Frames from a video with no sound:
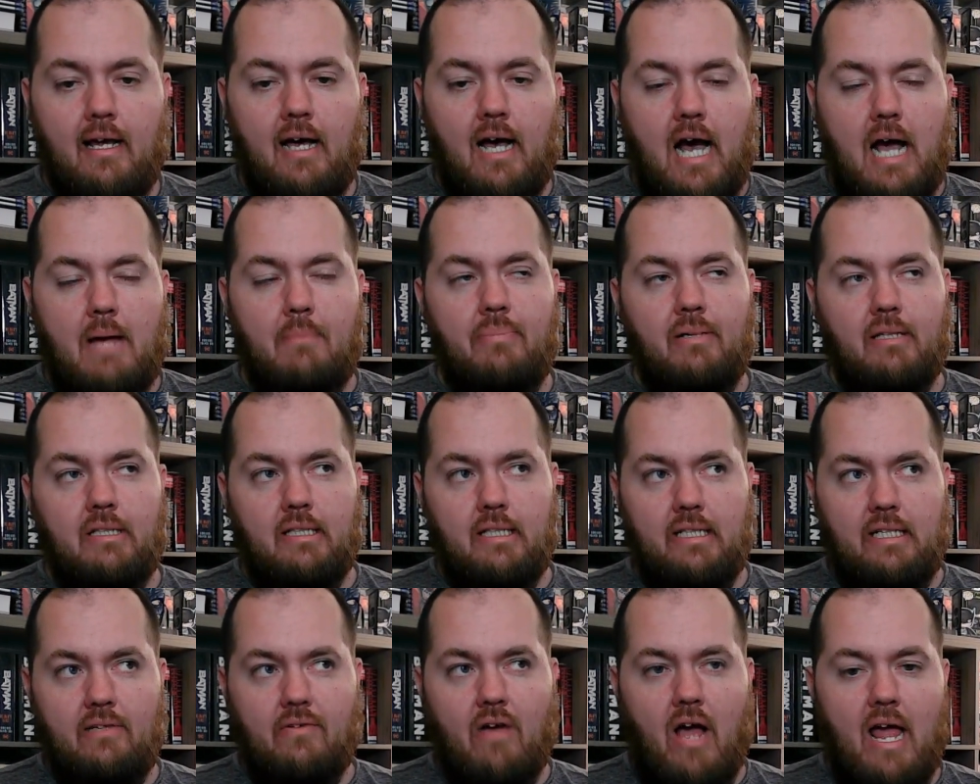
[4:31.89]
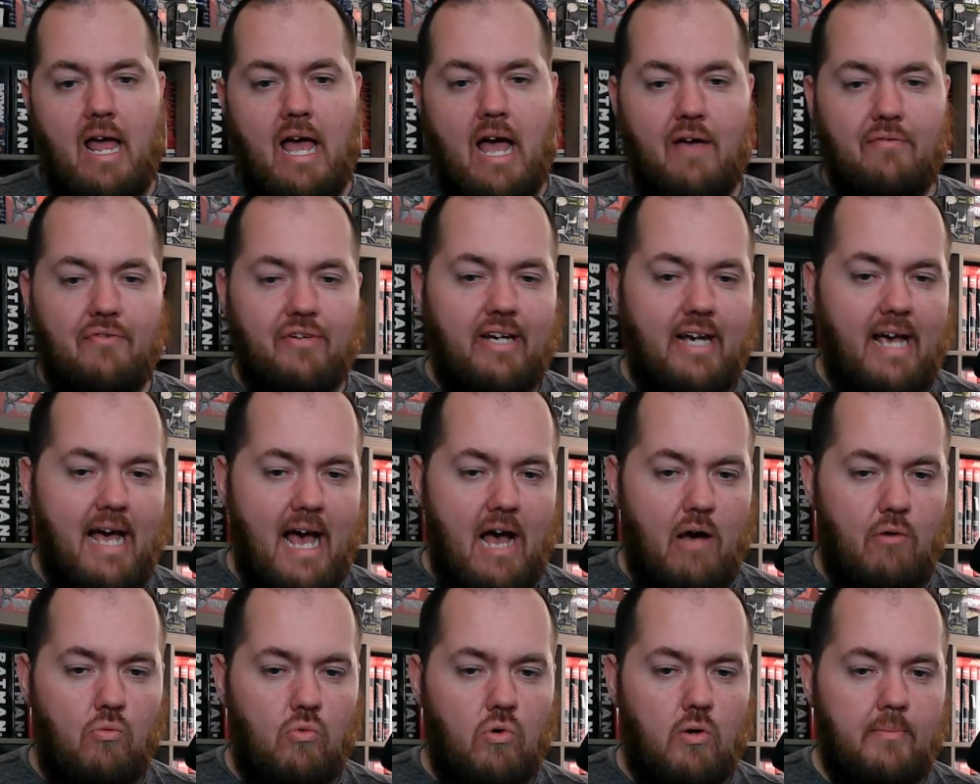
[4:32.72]
I believe I have
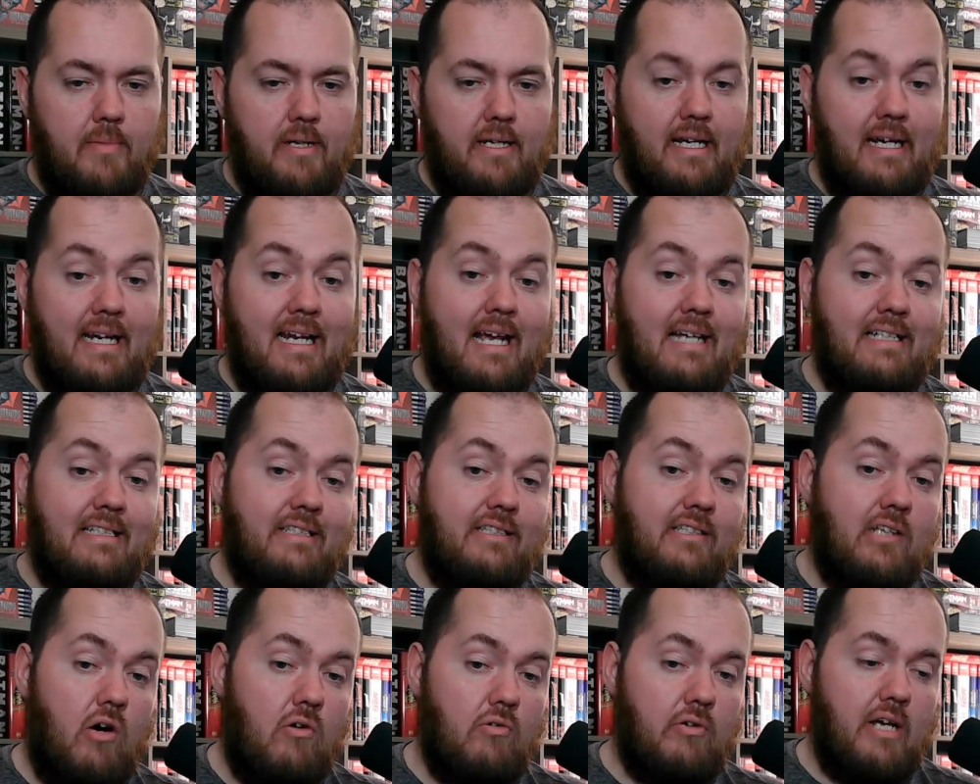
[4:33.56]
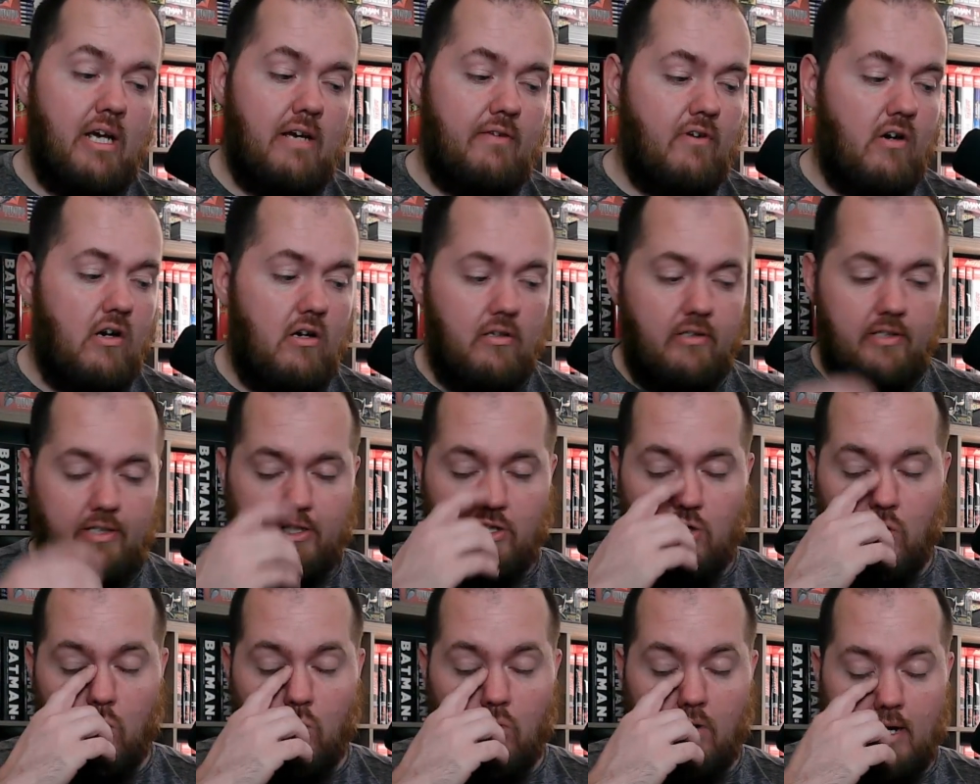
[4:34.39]
Catwoman and I don't have Harley
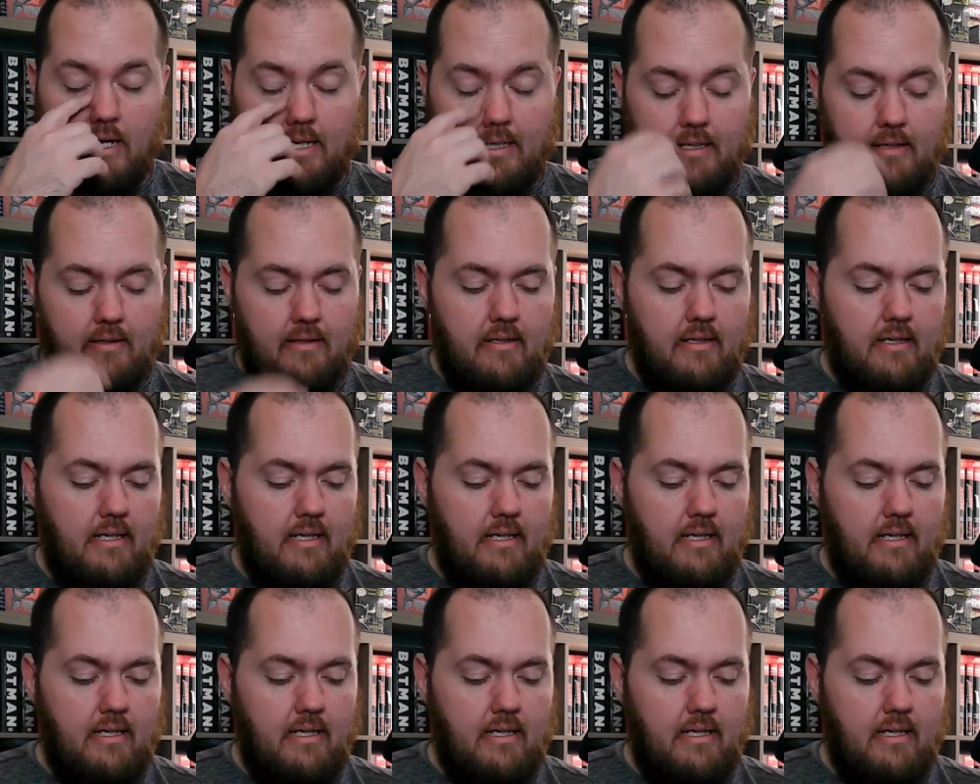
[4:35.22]
Quinn.